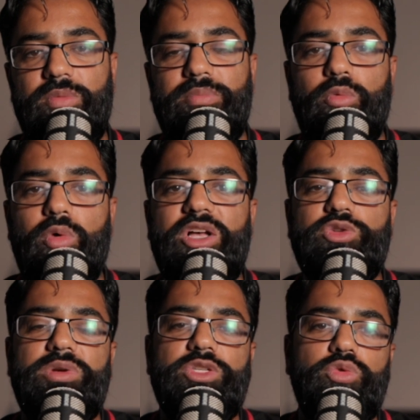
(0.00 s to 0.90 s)
but
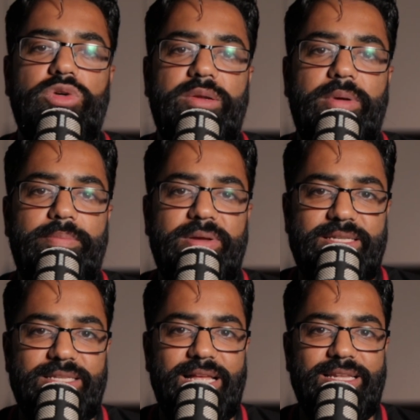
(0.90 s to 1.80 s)
whilst we're talking about
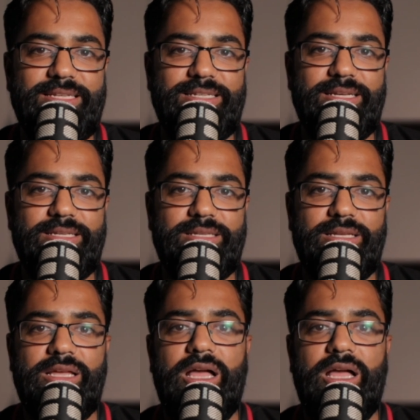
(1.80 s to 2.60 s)
personality tests,